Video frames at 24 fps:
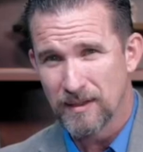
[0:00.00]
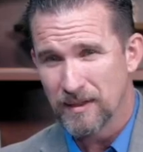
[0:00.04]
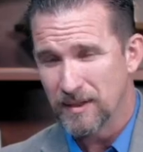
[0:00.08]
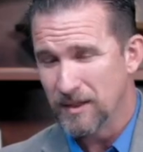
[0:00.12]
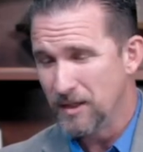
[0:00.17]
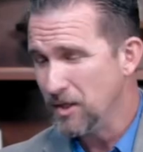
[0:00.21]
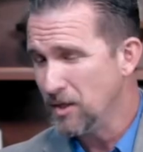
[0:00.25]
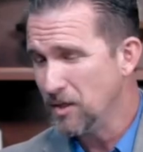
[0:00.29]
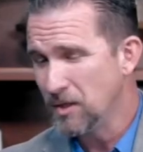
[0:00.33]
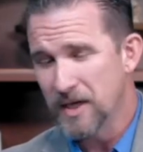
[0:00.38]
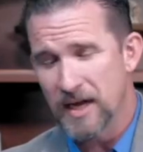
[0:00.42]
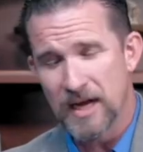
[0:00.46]

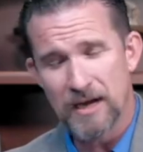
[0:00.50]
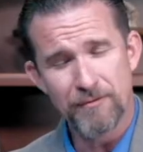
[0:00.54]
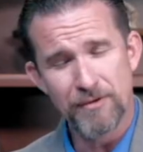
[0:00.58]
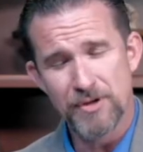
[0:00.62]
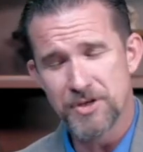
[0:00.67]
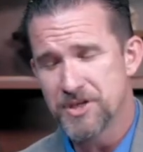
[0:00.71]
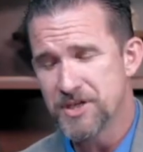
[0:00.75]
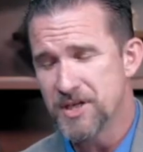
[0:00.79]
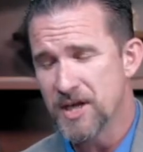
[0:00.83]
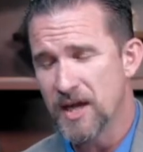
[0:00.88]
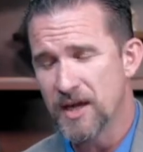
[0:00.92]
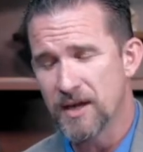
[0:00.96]
You'll never
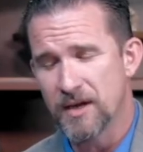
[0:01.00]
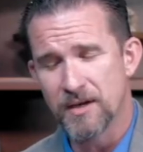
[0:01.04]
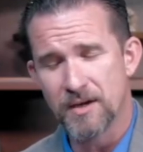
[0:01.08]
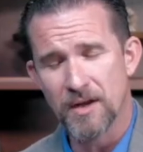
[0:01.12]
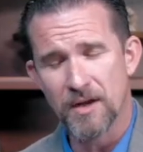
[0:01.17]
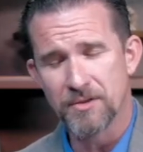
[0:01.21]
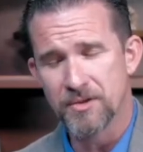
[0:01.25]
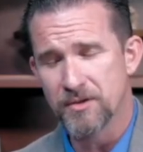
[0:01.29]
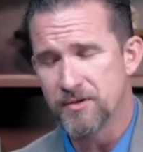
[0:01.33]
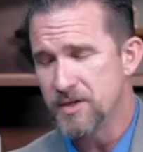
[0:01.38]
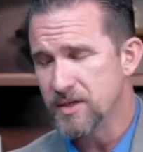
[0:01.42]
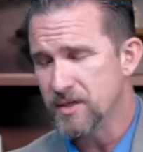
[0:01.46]
shed
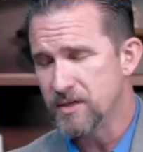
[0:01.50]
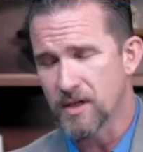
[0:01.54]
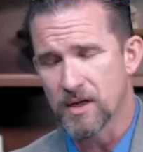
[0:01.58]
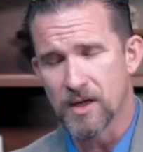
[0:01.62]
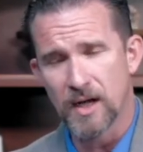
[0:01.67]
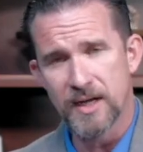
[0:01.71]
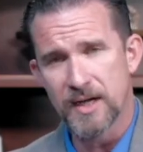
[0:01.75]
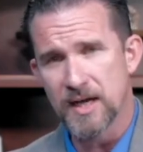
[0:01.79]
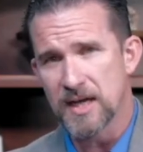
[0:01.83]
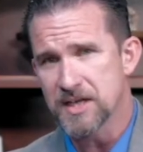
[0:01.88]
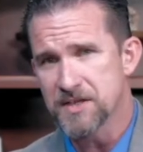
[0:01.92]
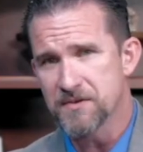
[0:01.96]
another, the
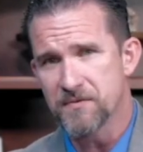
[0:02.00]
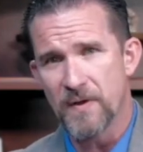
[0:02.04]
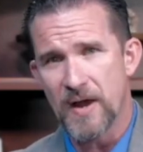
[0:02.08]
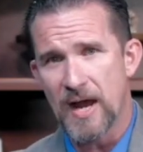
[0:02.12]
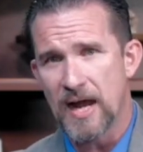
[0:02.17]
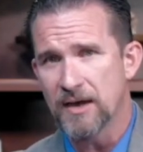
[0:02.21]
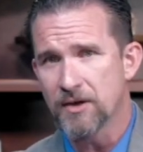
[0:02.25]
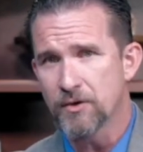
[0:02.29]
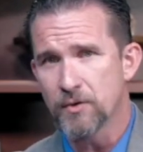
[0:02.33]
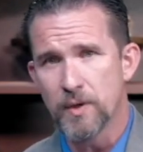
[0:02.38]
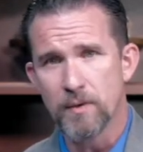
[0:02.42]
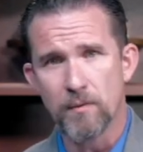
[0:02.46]
Kleenex
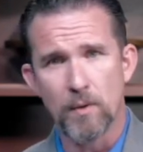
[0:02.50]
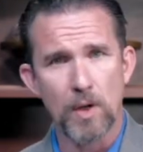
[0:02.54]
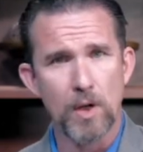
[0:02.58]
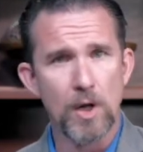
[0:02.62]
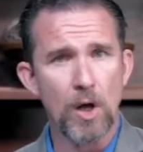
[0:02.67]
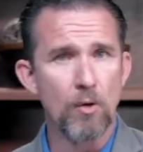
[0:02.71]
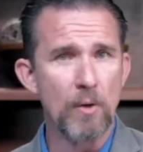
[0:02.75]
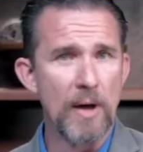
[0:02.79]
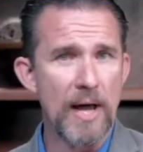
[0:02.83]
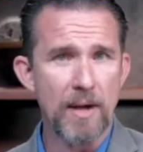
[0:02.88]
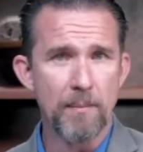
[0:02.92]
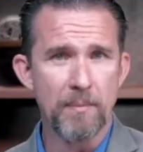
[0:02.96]
factory will
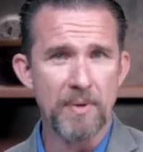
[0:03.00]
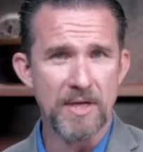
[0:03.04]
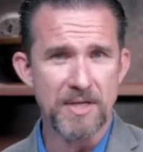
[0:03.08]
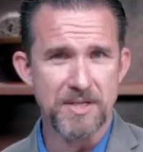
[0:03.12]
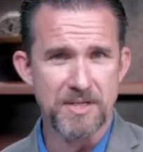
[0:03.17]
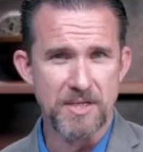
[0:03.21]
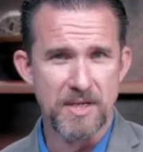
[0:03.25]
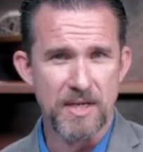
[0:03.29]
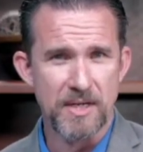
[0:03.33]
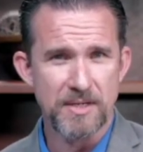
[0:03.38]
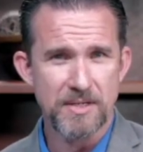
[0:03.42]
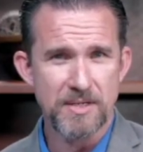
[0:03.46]
go out of
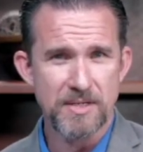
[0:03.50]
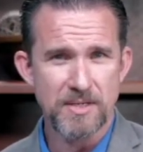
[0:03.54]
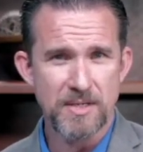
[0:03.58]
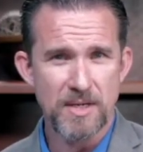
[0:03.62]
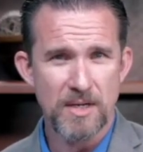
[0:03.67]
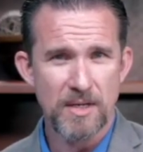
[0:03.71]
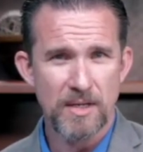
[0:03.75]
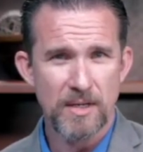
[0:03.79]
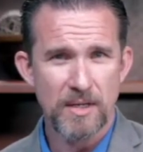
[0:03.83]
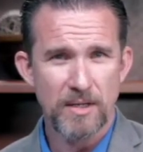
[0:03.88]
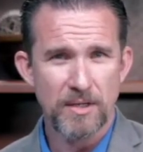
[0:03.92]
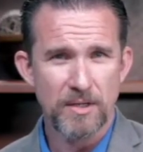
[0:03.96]
business.
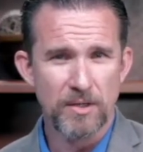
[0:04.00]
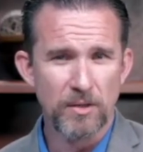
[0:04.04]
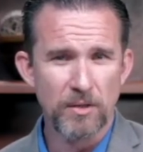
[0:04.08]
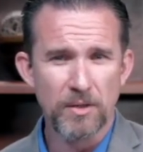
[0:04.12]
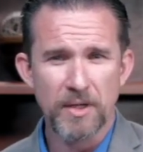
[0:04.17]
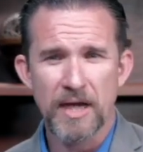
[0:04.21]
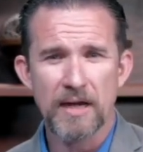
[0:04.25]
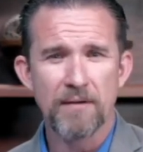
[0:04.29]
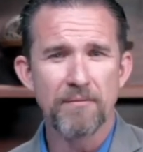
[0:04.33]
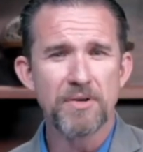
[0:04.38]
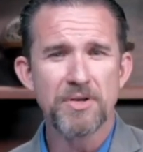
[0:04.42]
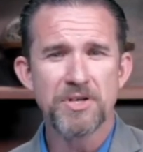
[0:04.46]
You'll
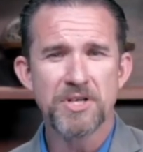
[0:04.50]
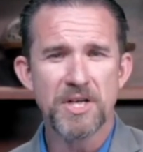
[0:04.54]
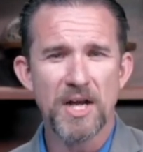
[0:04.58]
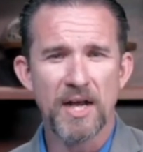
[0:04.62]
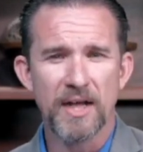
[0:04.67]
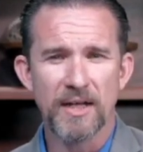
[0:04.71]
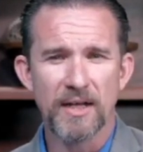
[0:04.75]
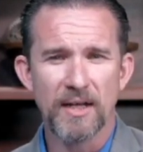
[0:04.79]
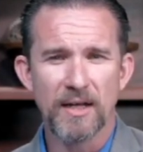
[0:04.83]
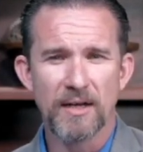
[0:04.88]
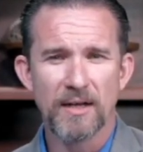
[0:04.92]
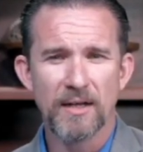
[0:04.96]
never
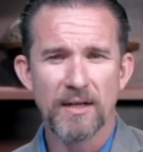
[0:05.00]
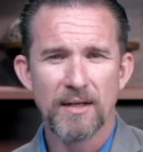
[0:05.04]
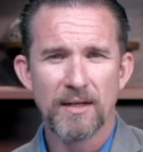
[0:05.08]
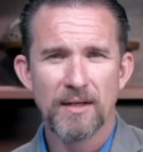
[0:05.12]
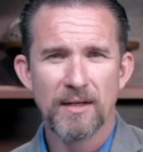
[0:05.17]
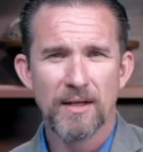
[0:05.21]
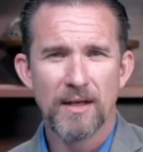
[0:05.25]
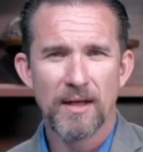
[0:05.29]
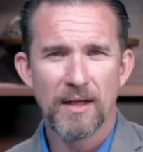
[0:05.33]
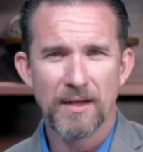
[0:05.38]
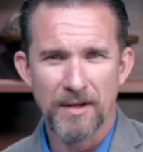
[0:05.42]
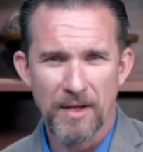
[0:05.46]
shed
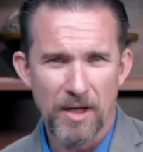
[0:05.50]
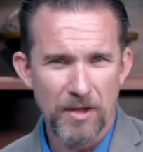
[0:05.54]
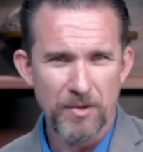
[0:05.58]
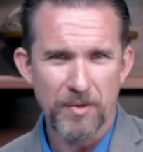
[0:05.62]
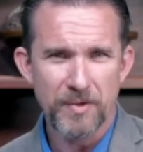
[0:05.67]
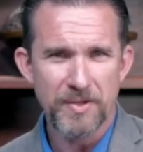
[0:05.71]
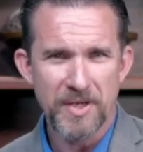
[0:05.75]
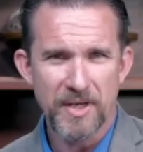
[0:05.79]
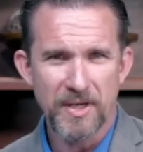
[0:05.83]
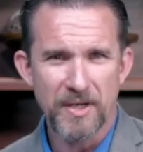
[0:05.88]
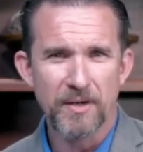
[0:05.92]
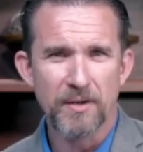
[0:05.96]
another
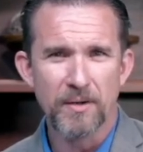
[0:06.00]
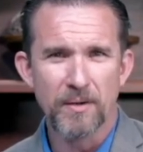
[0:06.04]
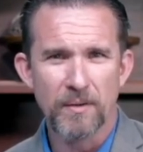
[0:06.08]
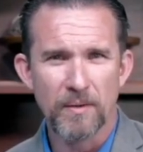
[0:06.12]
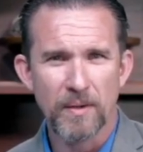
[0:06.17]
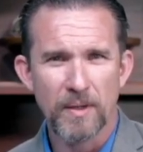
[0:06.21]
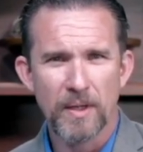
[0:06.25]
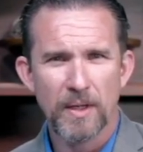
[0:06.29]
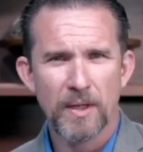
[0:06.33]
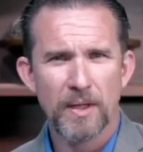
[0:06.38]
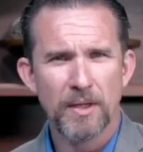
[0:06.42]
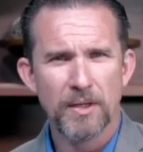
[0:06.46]
tear.
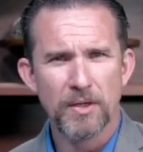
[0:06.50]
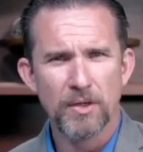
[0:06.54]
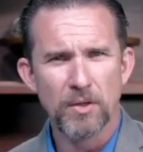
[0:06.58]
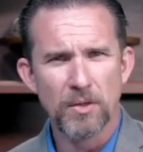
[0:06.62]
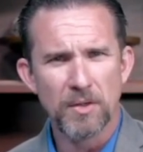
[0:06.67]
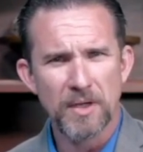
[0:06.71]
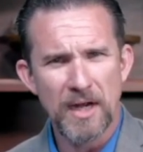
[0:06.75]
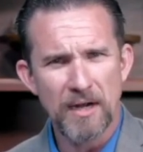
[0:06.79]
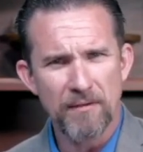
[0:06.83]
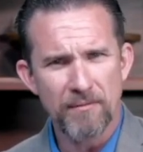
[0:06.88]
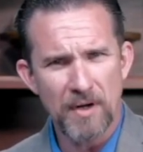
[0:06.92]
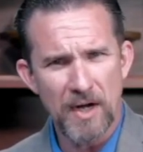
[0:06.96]

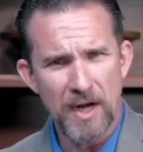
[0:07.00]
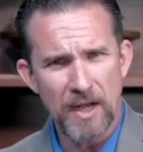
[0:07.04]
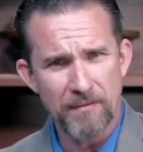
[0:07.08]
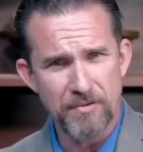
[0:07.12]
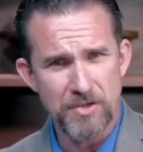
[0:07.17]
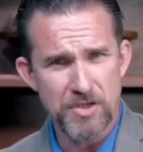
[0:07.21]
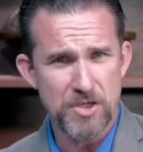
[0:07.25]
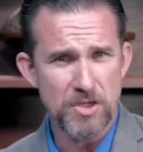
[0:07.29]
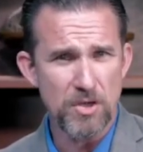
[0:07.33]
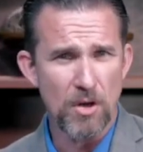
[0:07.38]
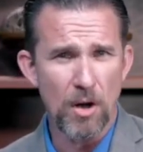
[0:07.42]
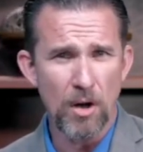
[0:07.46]
You'll never have
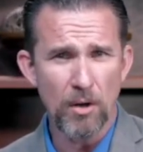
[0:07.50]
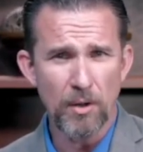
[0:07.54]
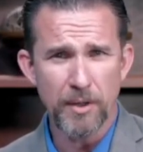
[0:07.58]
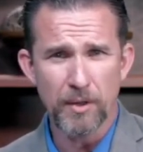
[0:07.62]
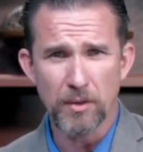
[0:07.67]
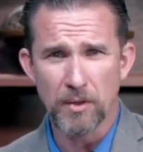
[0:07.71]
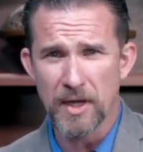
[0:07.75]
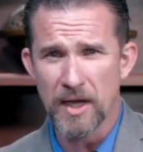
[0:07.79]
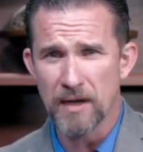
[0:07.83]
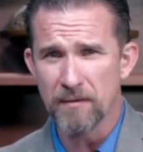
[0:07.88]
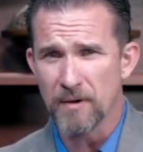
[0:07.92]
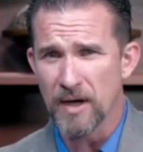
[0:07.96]
sorrow.
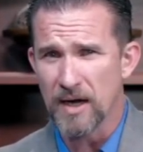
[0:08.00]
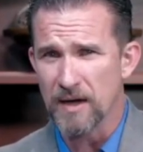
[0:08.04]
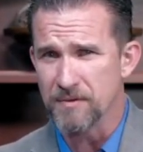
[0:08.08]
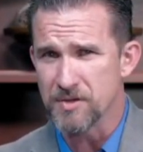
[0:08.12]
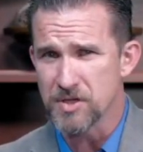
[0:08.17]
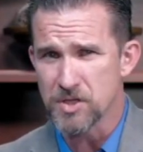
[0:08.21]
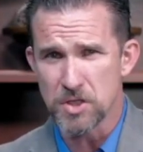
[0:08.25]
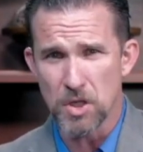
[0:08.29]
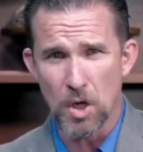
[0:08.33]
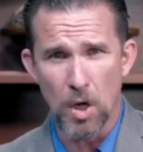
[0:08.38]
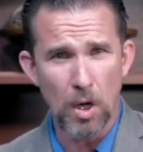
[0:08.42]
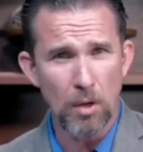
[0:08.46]
You'll never have
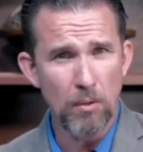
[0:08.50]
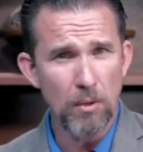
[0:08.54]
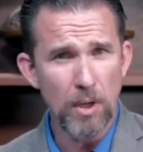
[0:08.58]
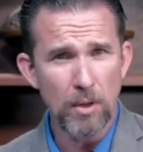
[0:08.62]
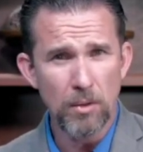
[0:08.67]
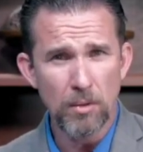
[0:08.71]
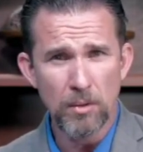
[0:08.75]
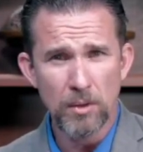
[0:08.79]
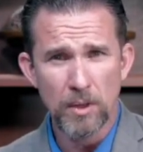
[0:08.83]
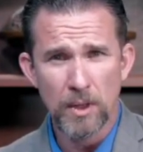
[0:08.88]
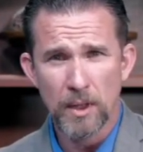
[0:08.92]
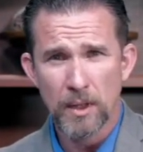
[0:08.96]

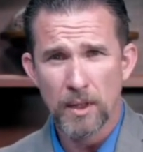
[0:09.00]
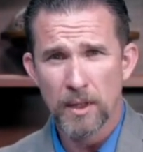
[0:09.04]
sorrow.